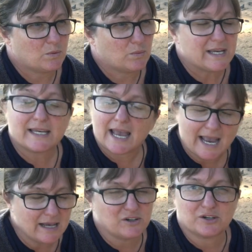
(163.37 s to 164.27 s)
we
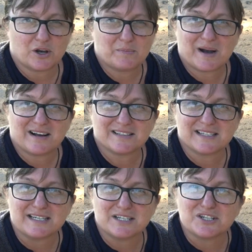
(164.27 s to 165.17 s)
cannot go past
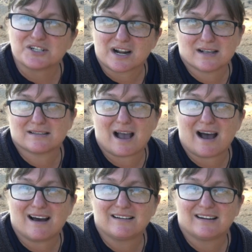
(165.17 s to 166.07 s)
Indigenous
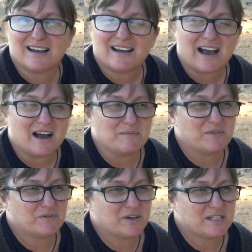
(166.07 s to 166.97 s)
art
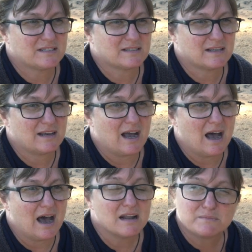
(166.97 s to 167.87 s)
for its
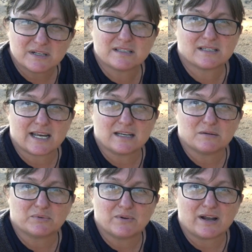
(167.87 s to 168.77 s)

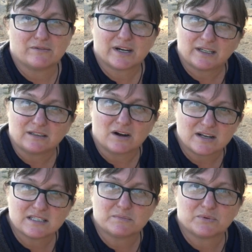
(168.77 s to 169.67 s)
unmistakable and
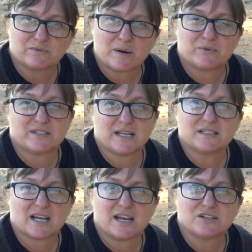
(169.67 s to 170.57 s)
recognisable
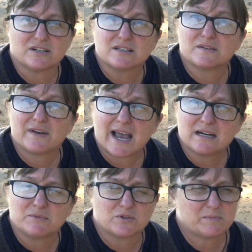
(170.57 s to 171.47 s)
representations of
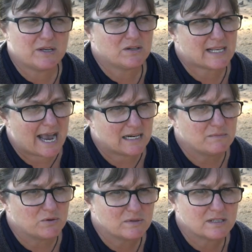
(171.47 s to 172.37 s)
animals, because
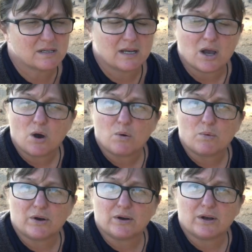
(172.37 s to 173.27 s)
animals
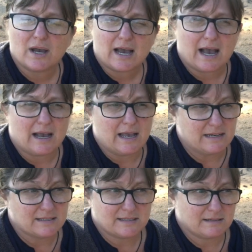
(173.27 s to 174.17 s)
were
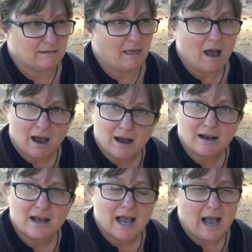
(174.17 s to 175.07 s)
and still
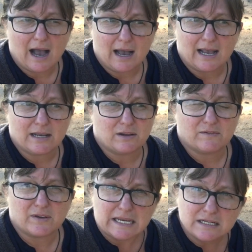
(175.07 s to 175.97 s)
are an
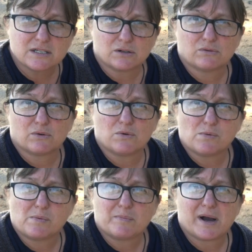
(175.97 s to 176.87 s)

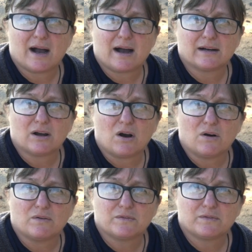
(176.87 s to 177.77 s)
integral part
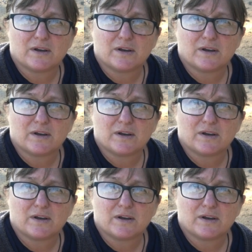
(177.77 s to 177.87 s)
of